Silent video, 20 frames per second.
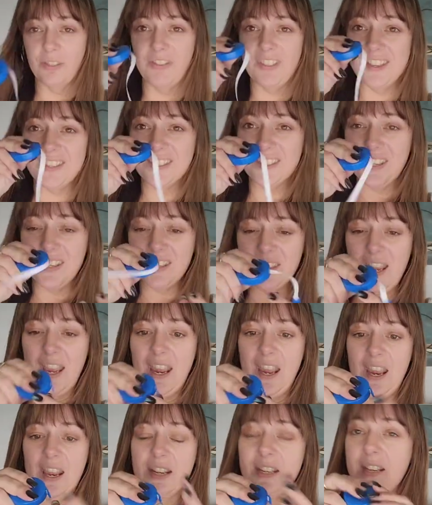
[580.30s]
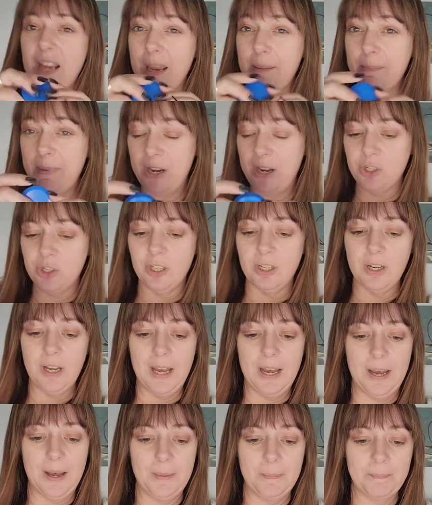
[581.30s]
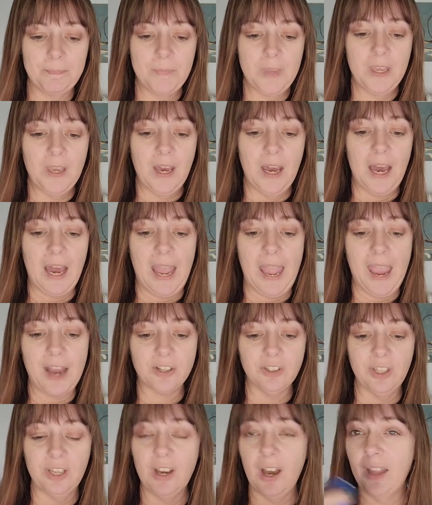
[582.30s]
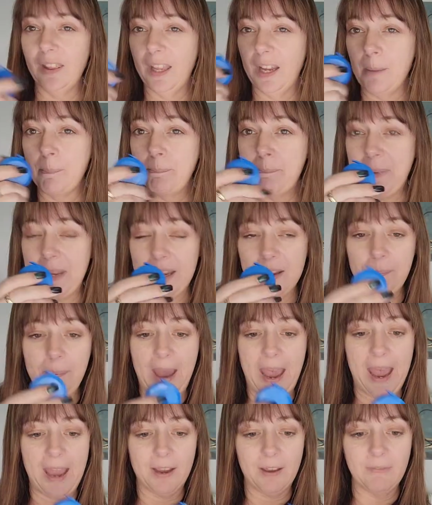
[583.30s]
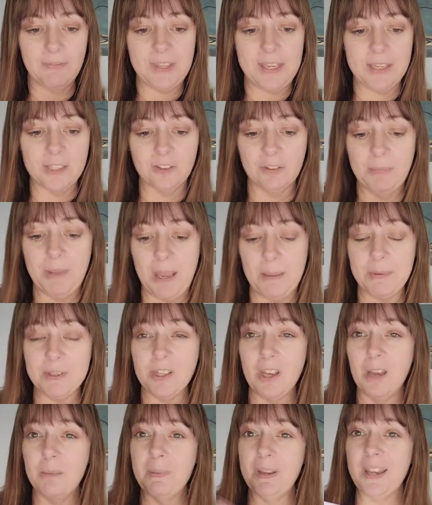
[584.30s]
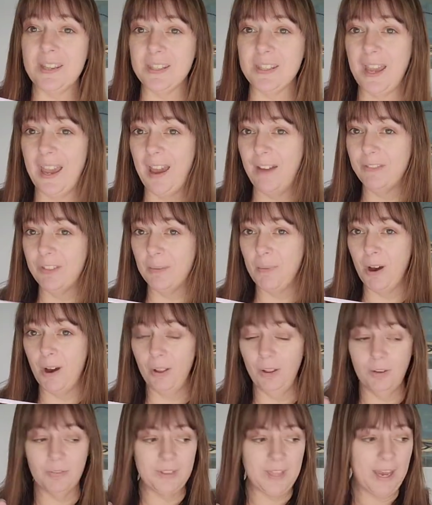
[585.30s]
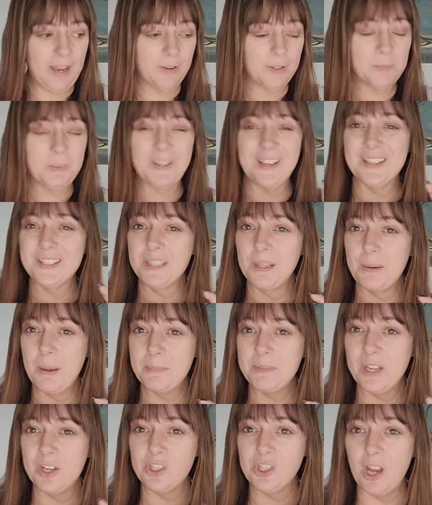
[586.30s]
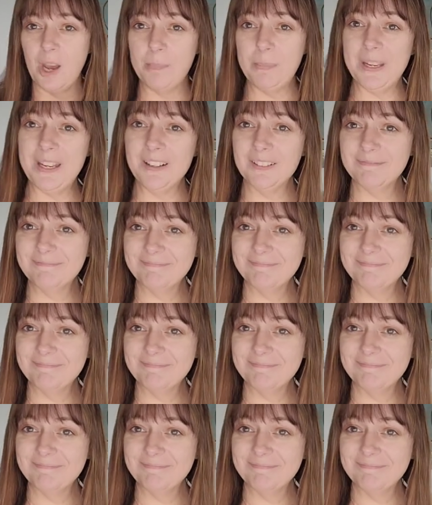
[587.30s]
This is a tape measure. Um, I actually got like a big pack of these from Amazon because I have them all over the house because sometimes I shop here,